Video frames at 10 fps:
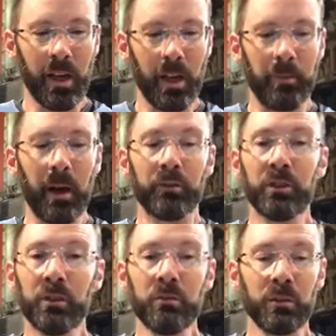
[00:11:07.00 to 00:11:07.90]
About
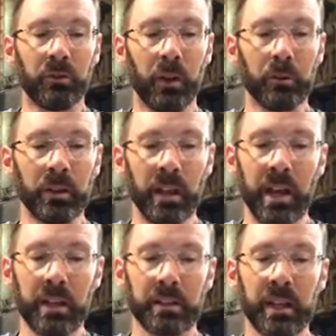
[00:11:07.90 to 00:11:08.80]
noon the following
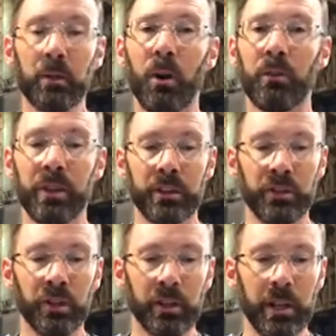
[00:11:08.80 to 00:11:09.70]
day, as they were on their
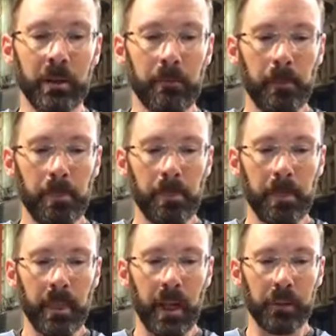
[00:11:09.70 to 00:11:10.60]
journey
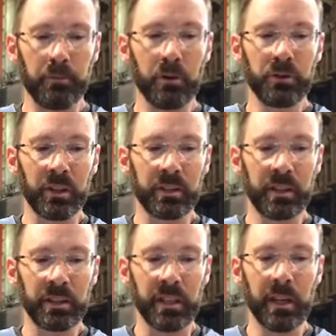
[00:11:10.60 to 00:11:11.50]
and approaching the
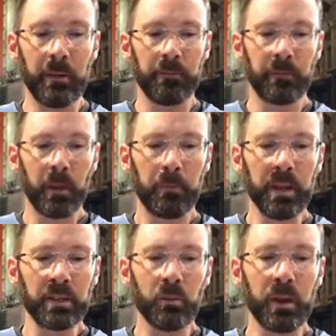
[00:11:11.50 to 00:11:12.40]
city,
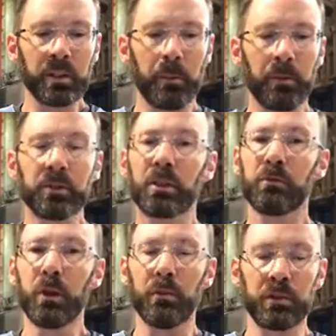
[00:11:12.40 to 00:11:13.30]
Peter went up onto the
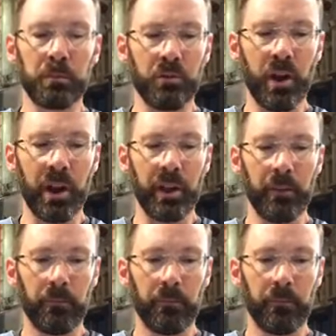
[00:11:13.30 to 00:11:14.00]
roof to pray.